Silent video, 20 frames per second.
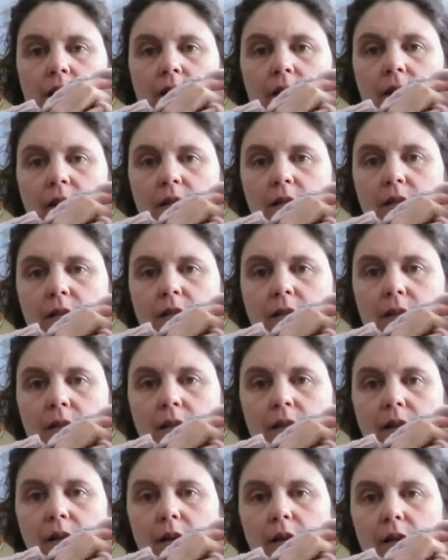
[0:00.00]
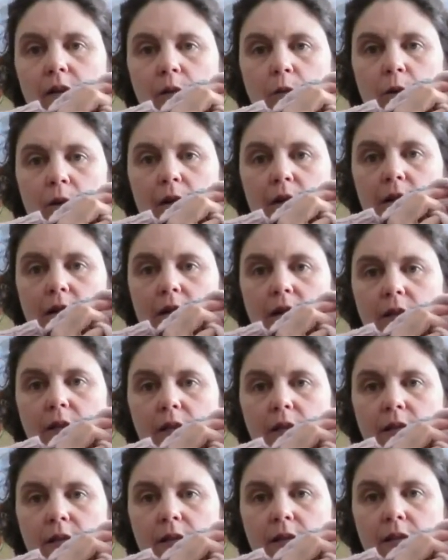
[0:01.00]
this color work
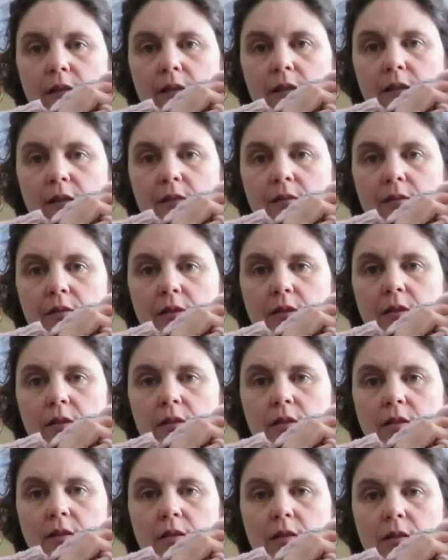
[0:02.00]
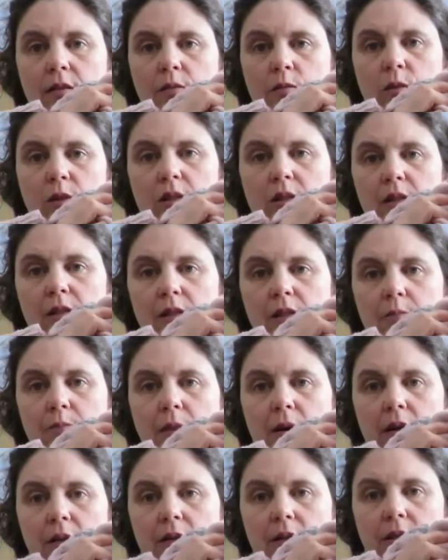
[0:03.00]
to the sleeves, which I did
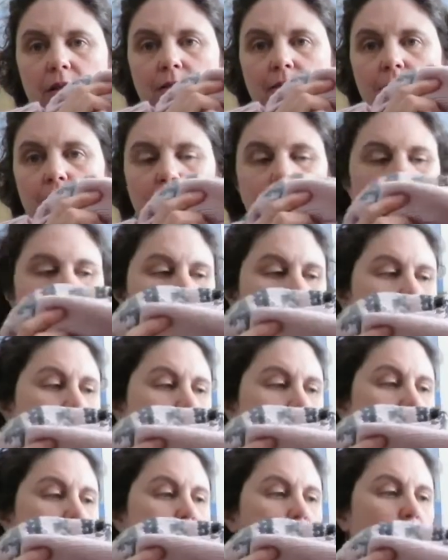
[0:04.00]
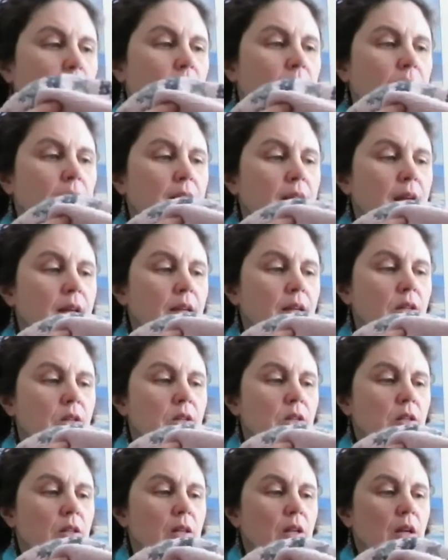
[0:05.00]
partly to find out about the
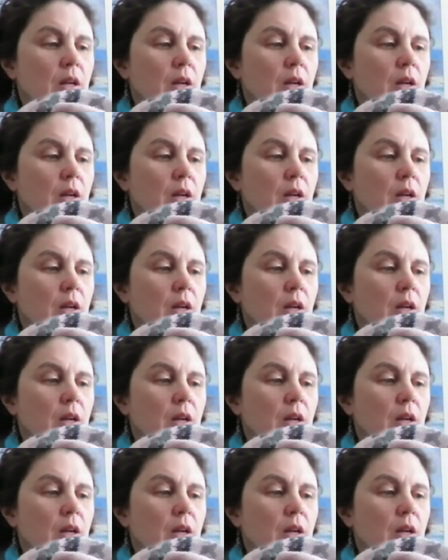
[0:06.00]
gauge,